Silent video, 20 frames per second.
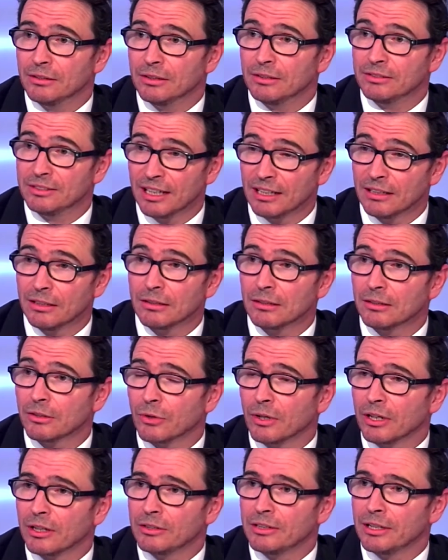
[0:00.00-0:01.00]
the technical
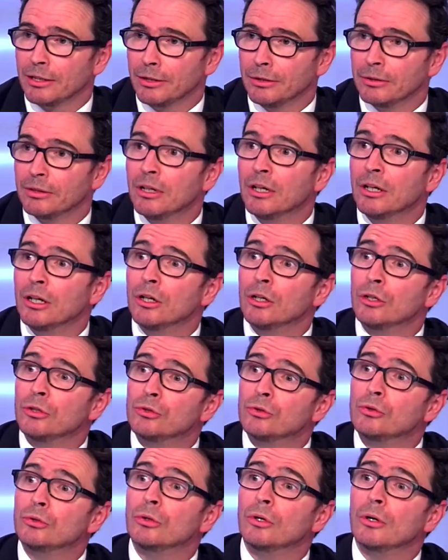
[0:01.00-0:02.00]
criterion
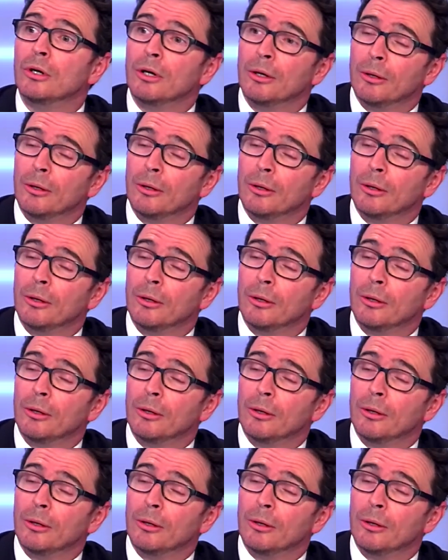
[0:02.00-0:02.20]
to